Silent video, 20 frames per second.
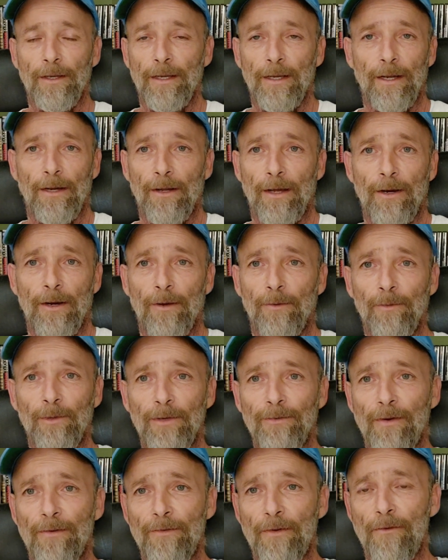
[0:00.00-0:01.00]
And I don't
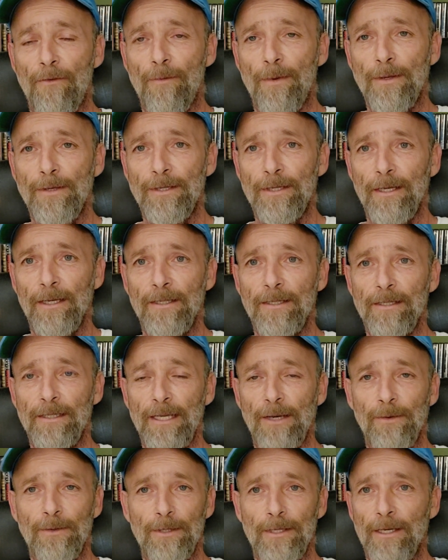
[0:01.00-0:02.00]
believe I've ever been sick since
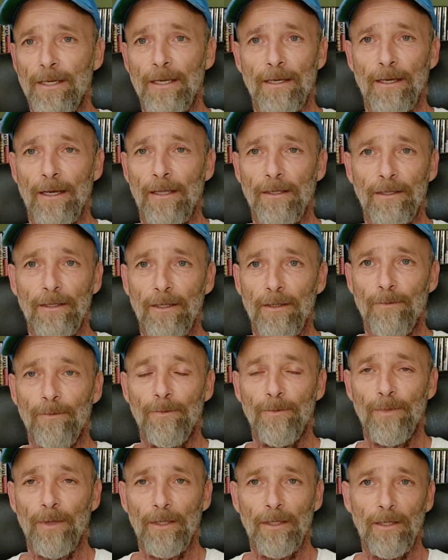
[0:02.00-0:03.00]
I was like a little
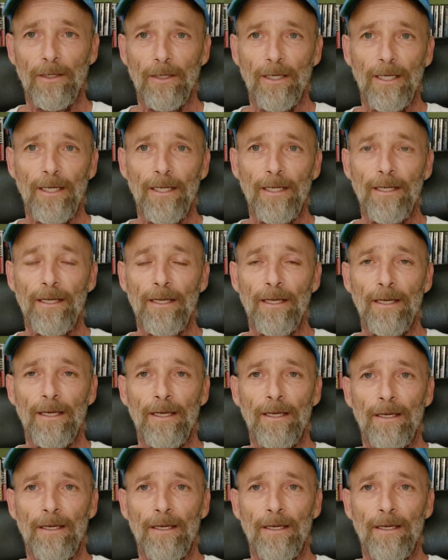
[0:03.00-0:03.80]
kid.